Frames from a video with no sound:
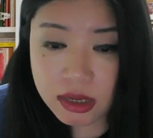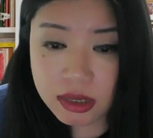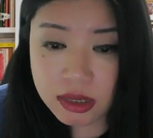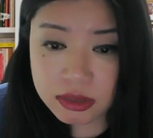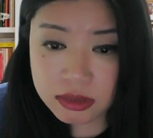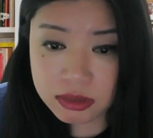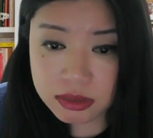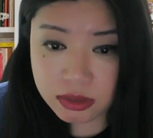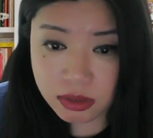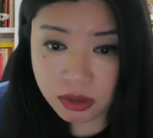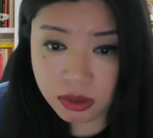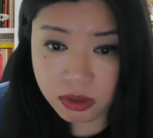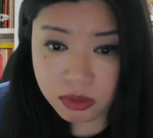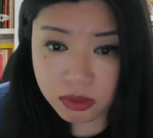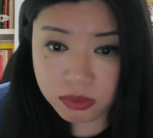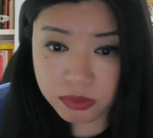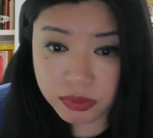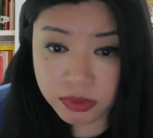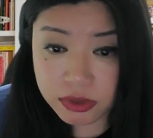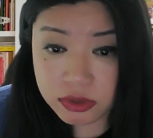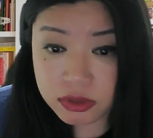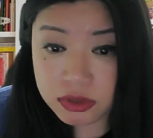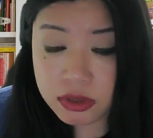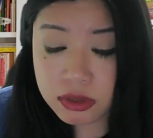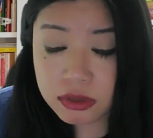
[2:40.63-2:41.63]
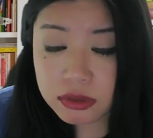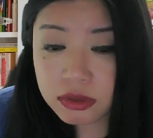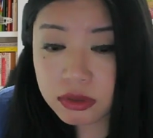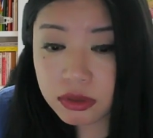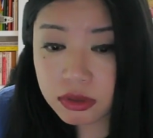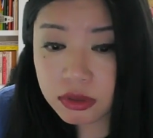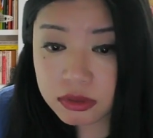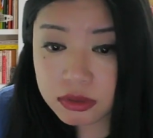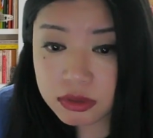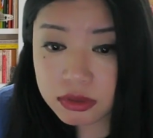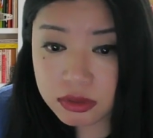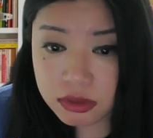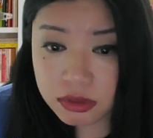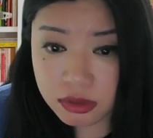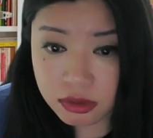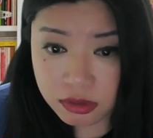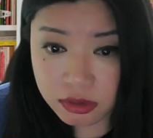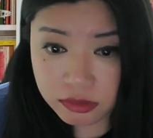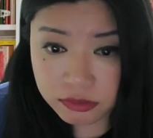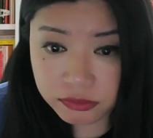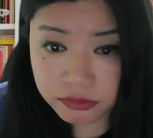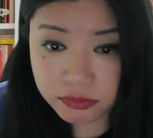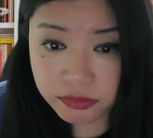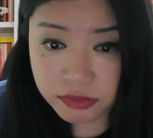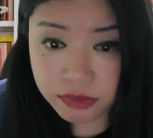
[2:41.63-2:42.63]
So there's a lot
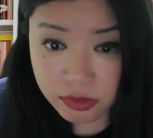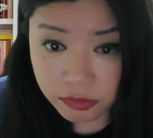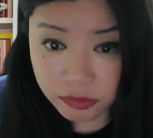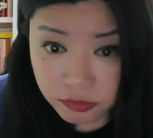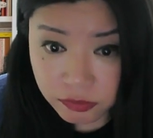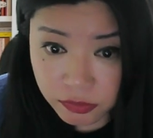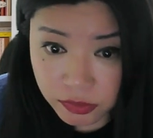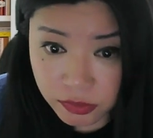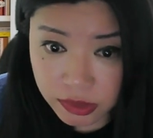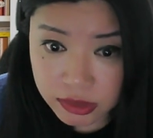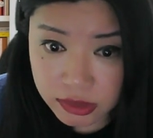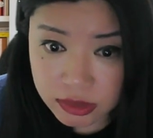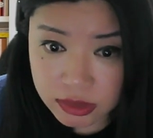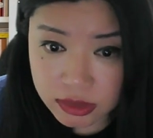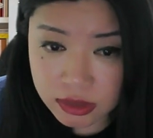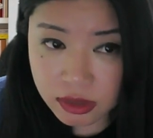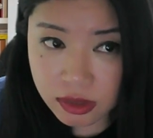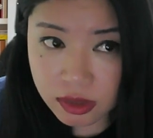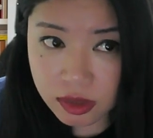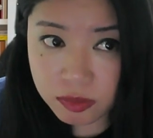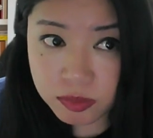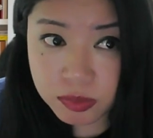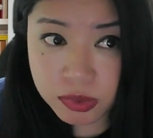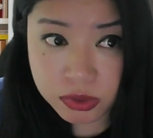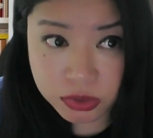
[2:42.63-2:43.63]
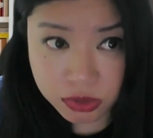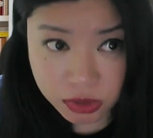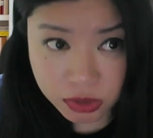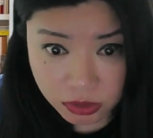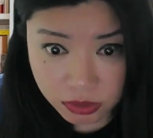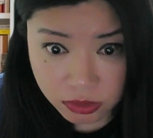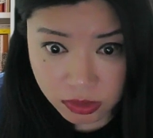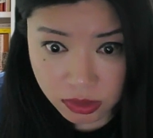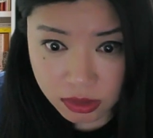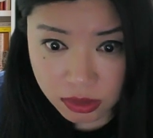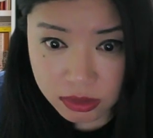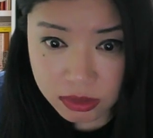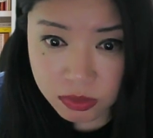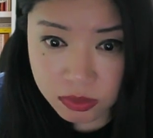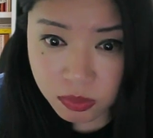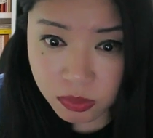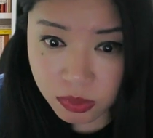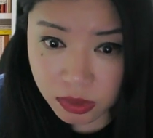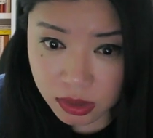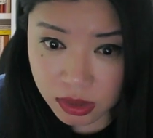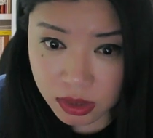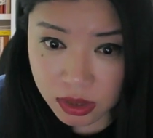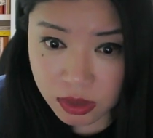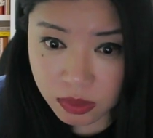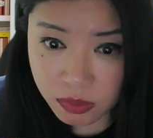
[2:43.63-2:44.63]
of different personas
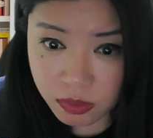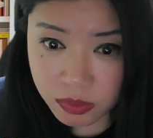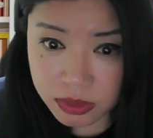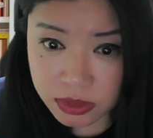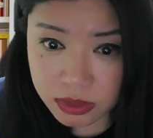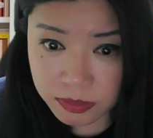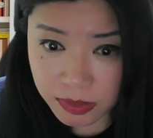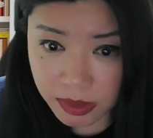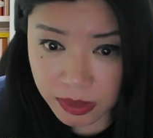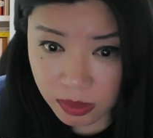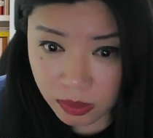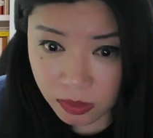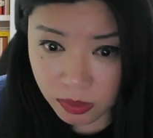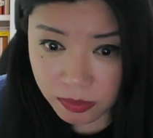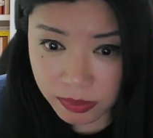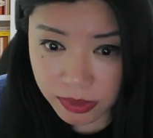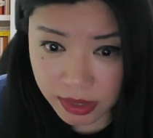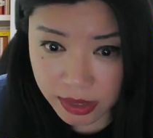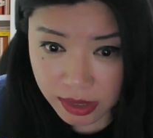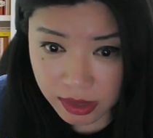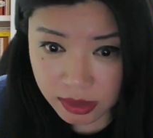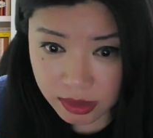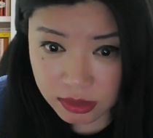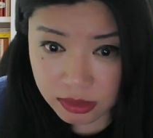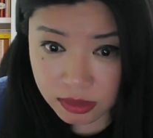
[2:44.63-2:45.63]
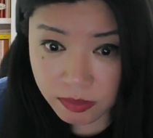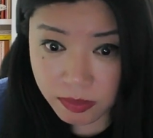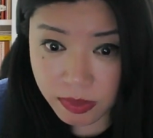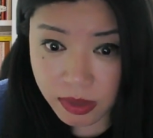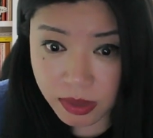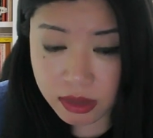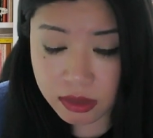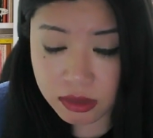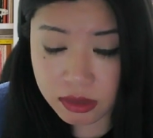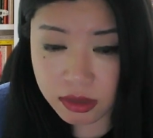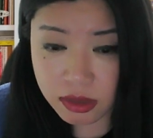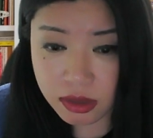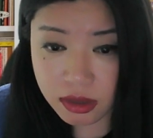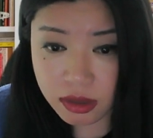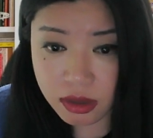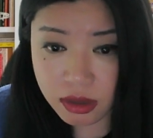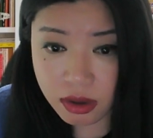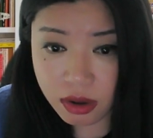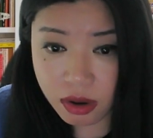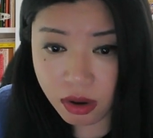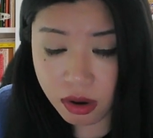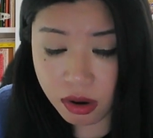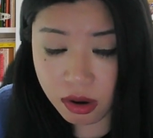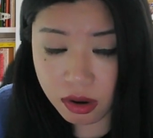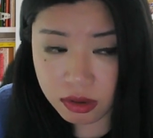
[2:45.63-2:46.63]
working with Power BI depending
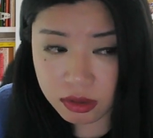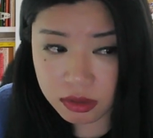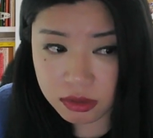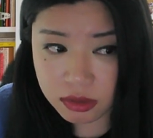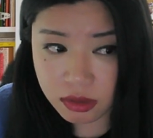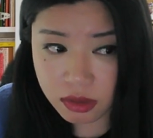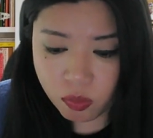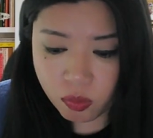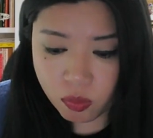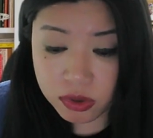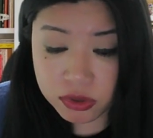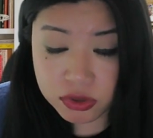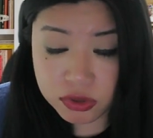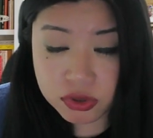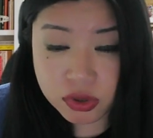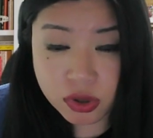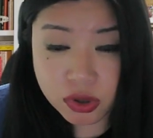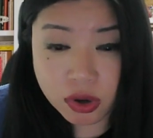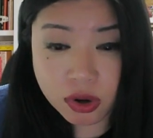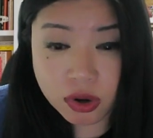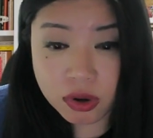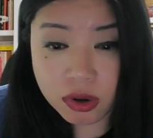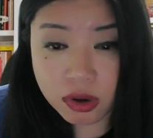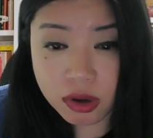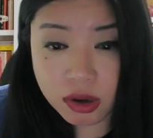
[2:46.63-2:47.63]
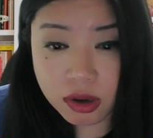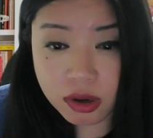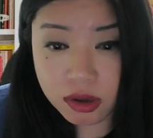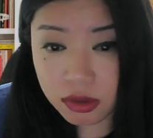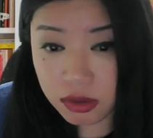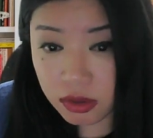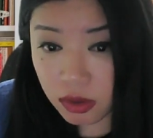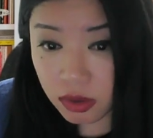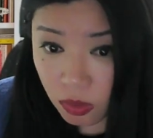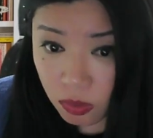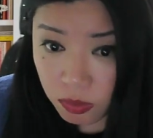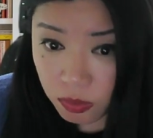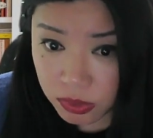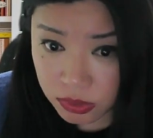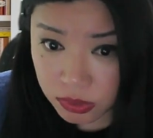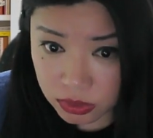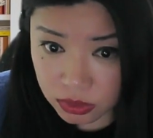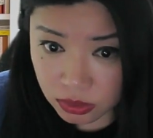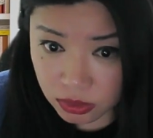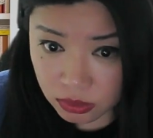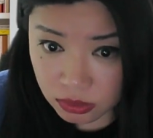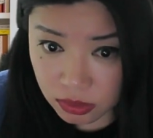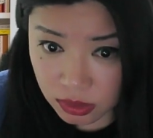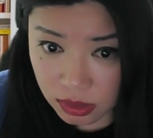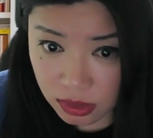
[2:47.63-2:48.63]
on what your goal
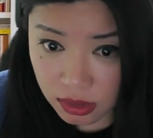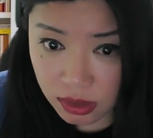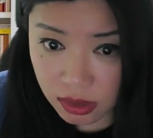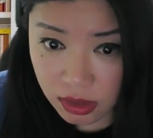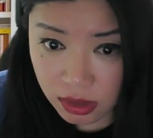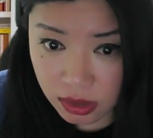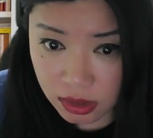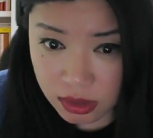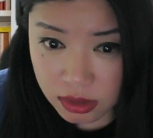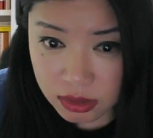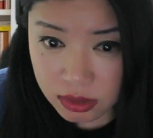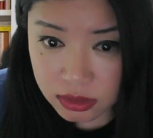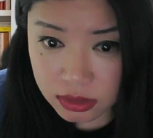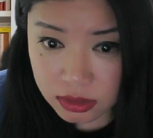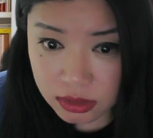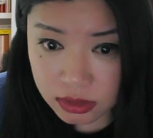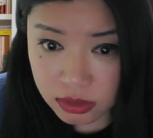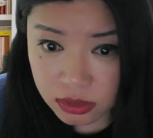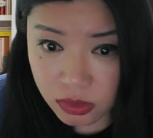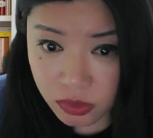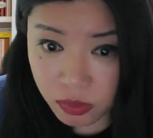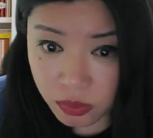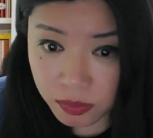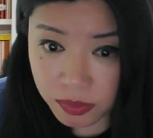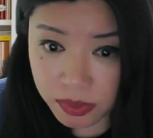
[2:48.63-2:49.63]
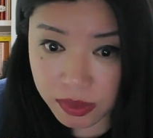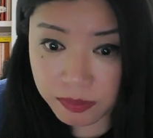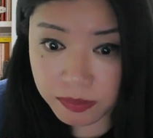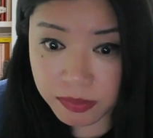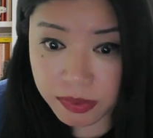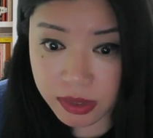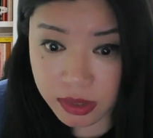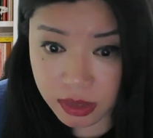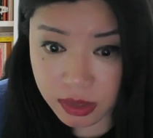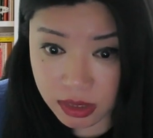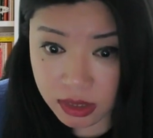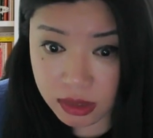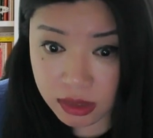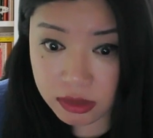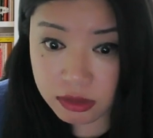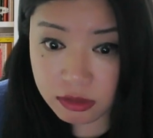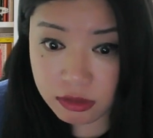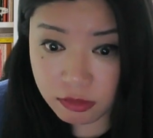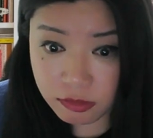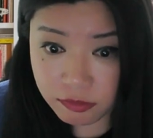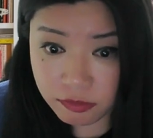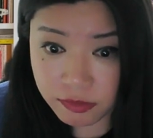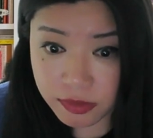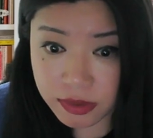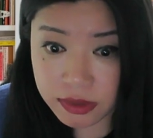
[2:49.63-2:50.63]
persona is. You'll be picking
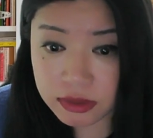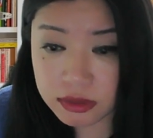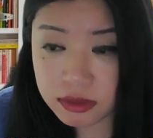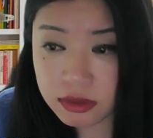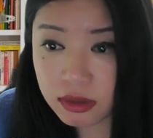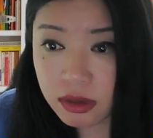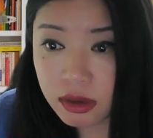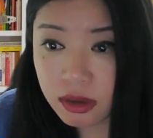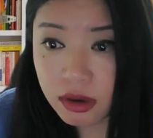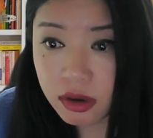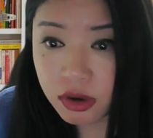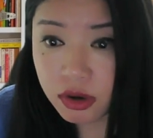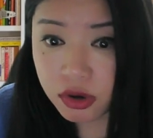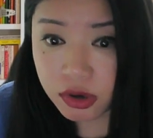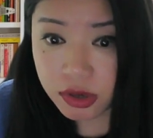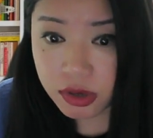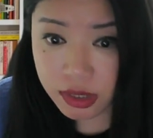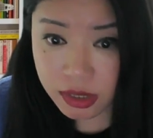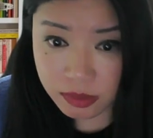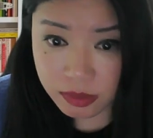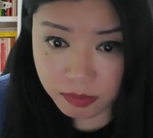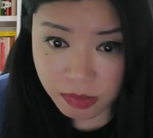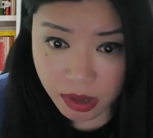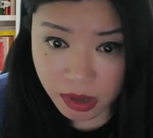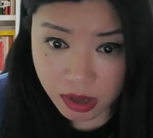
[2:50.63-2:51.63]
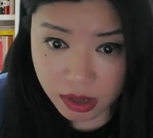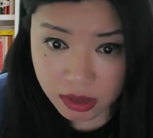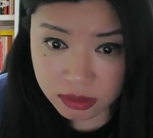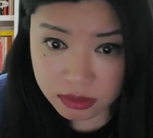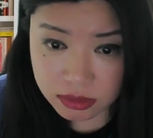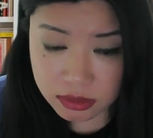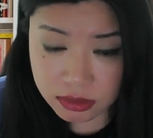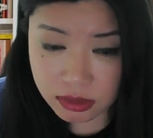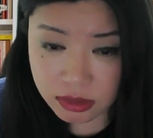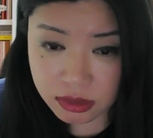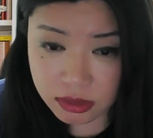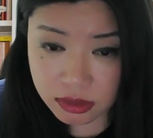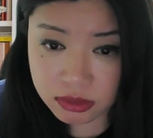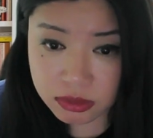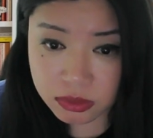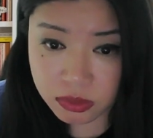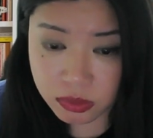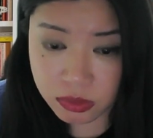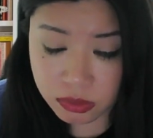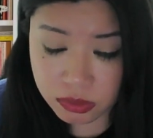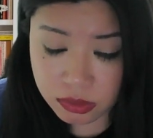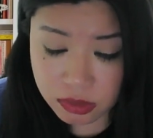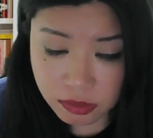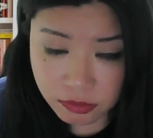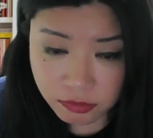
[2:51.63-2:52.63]
different learning paths
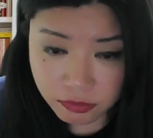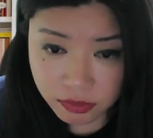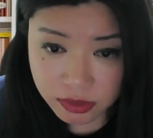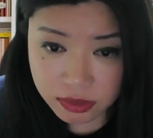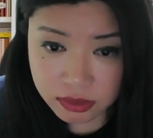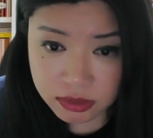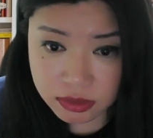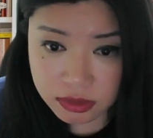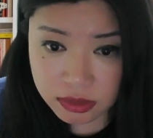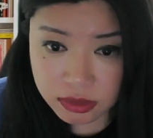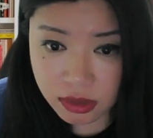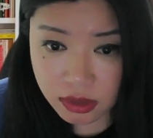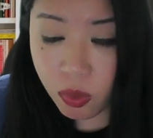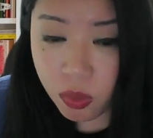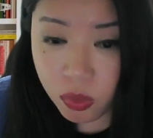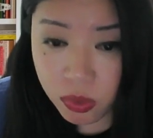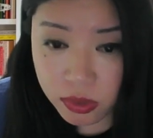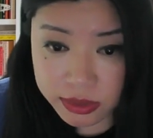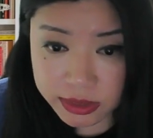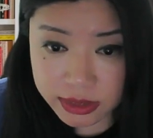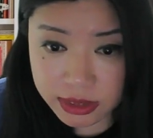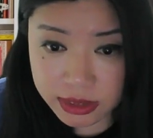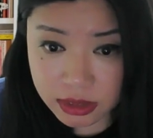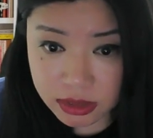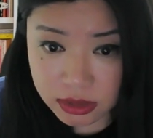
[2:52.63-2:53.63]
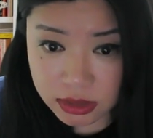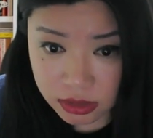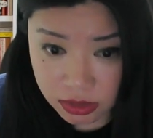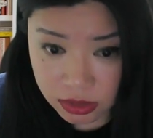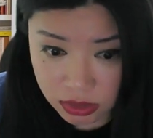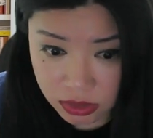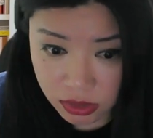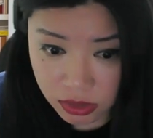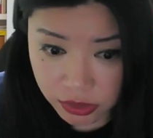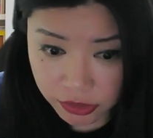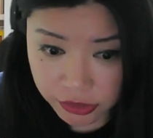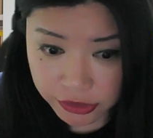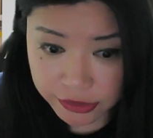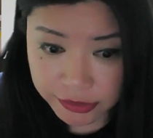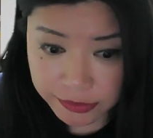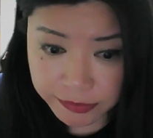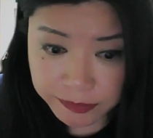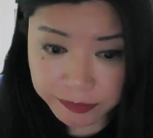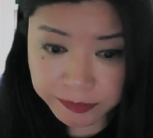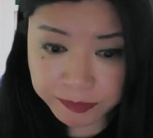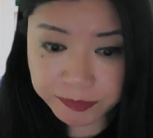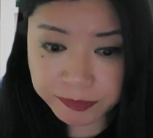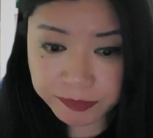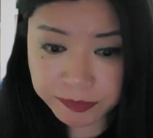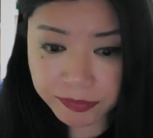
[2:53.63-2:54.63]
or different courses to
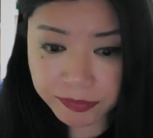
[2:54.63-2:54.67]
learn.